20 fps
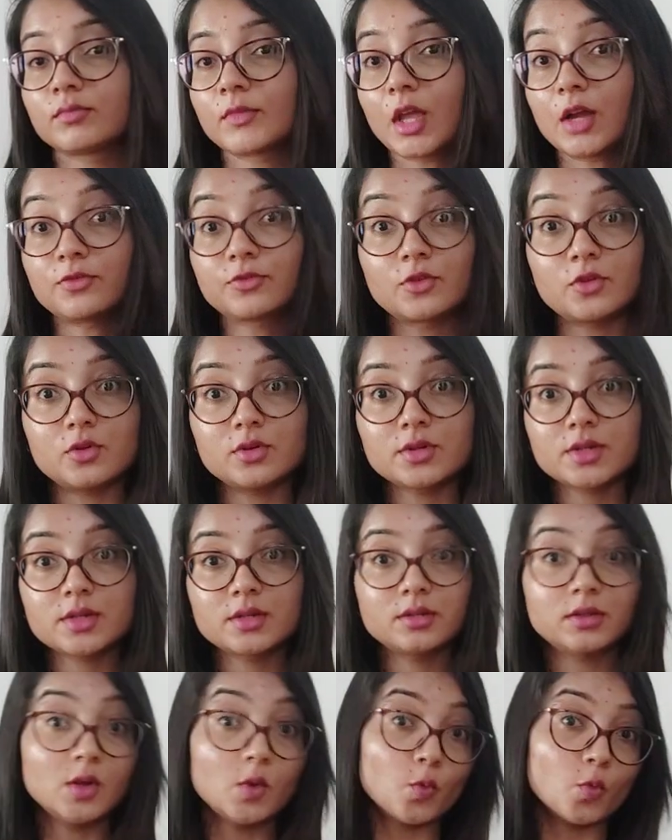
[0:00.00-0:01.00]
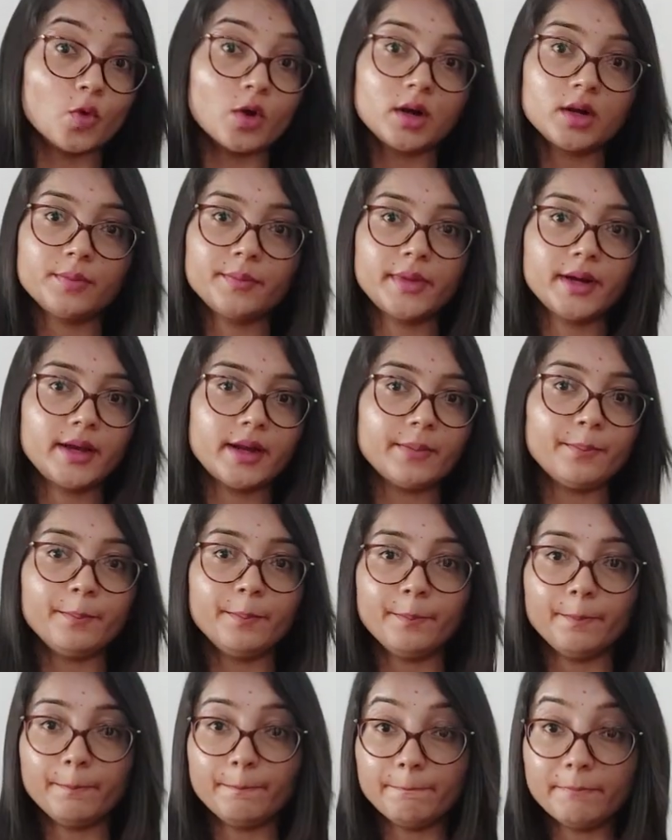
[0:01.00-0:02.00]
Of course, the world made
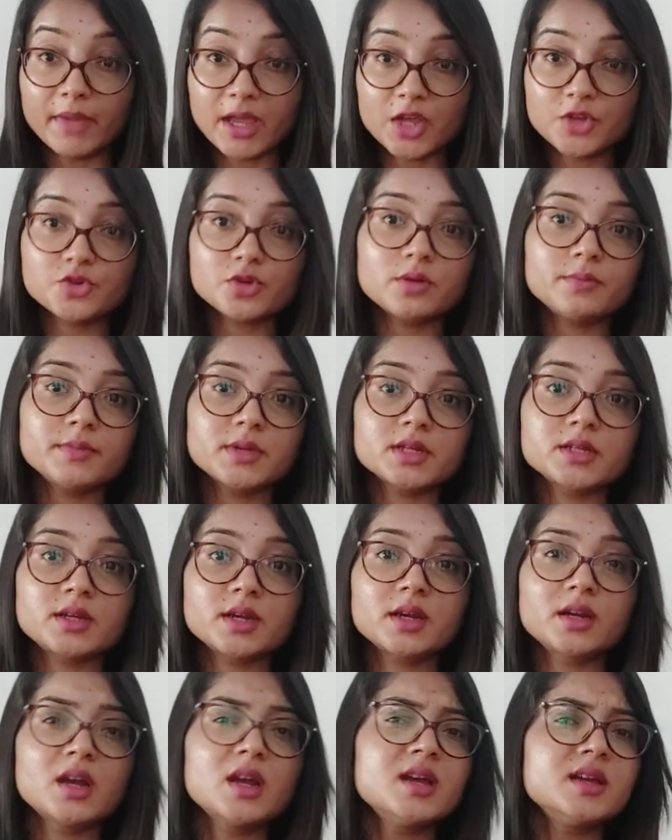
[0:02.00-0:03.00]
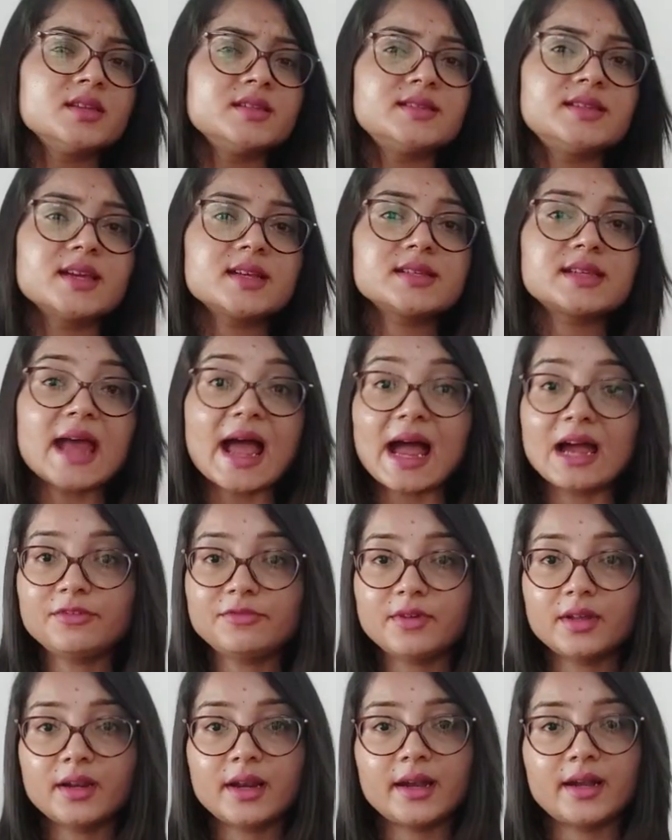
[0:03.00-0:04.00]
a major mistake just
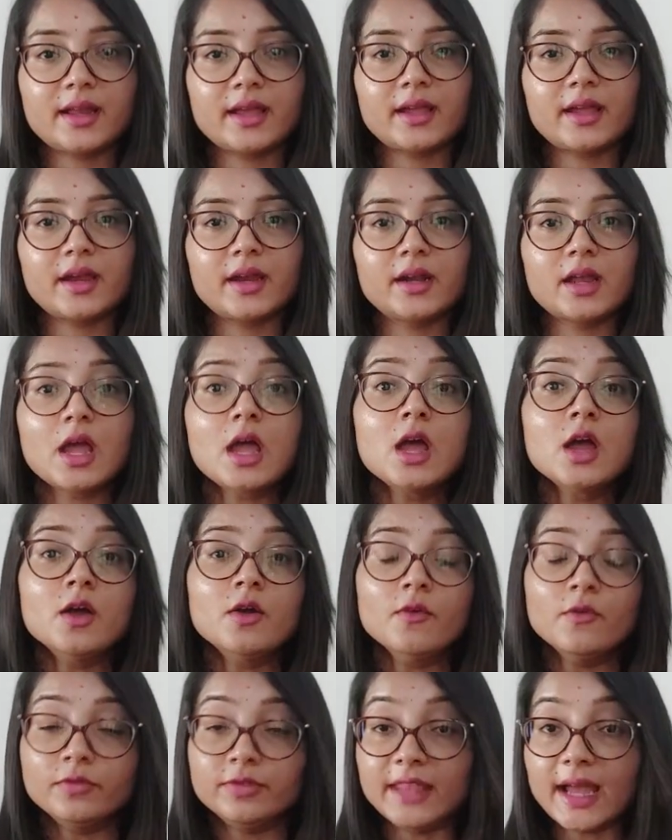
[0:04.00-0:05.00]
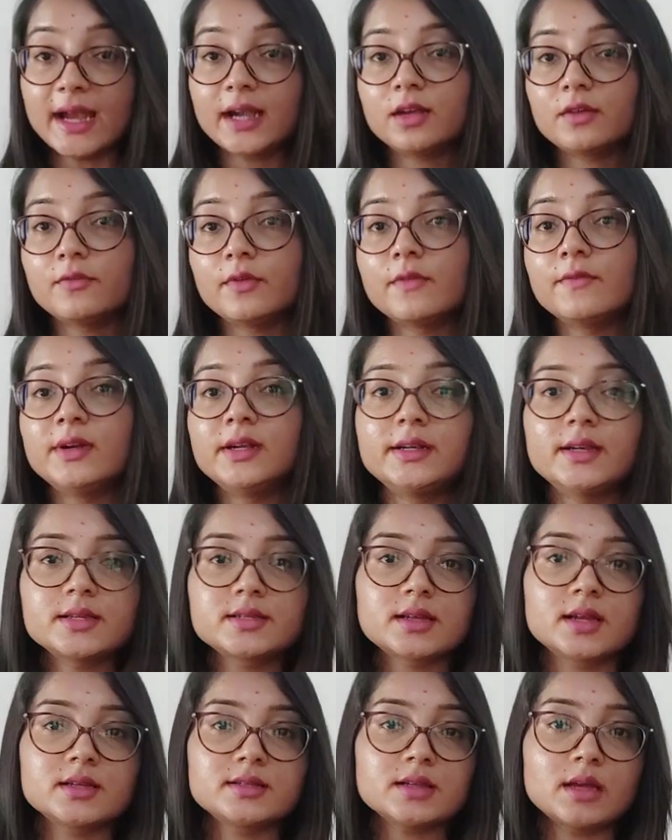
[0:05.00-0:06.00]
after a decade that we will
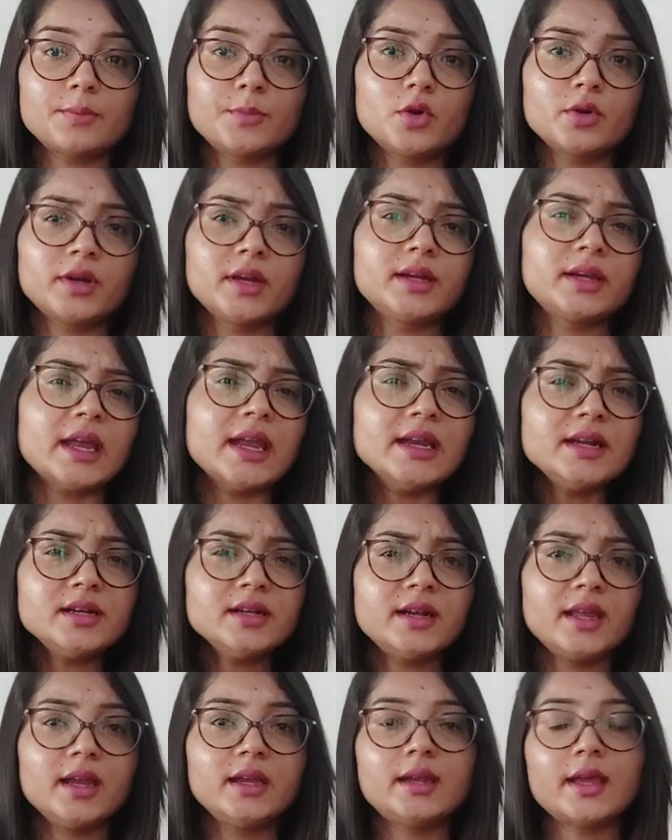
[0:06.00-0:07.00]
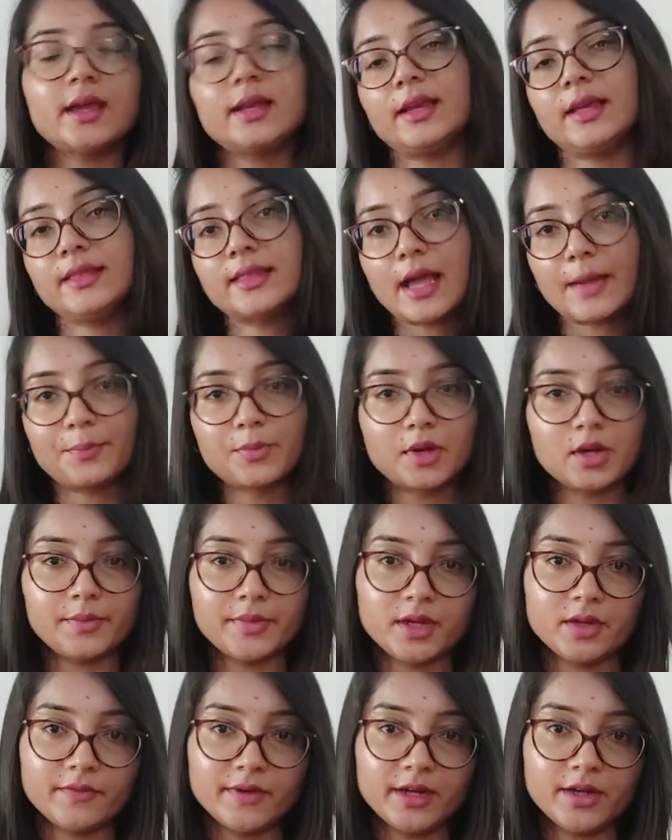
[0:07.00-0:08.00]
discuss about it in detail in the
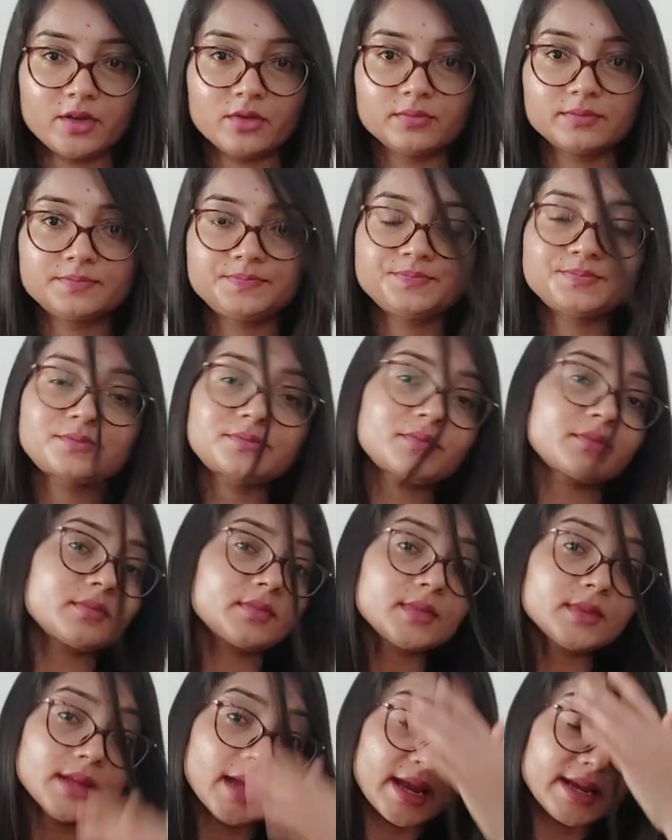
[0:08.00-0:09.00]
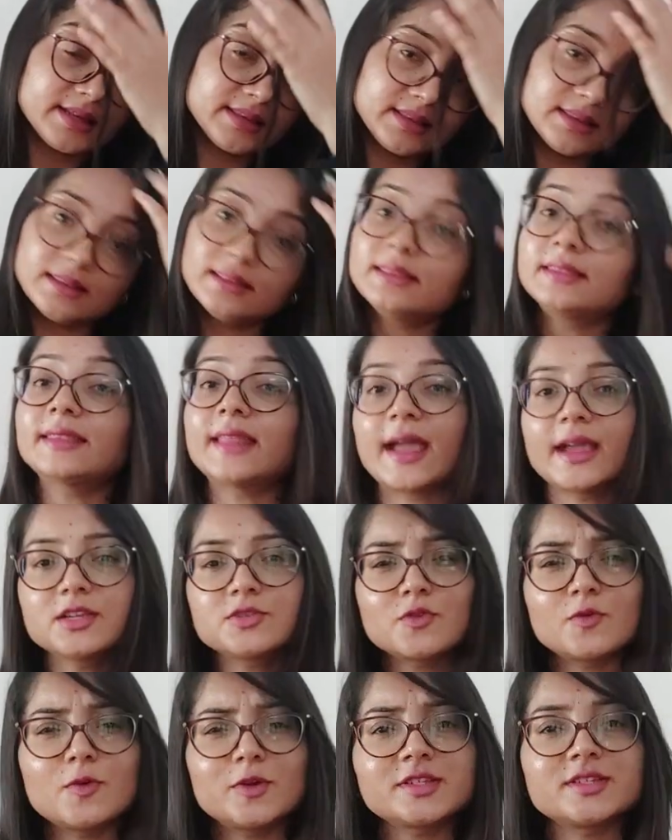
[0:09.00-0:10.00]
upcoming video. And thanks
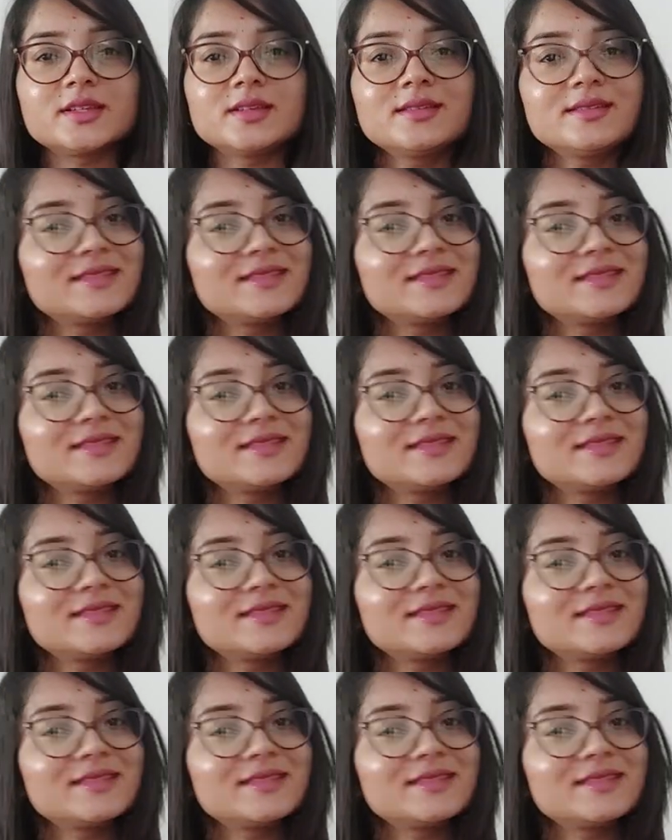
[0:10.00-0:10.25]
for watching.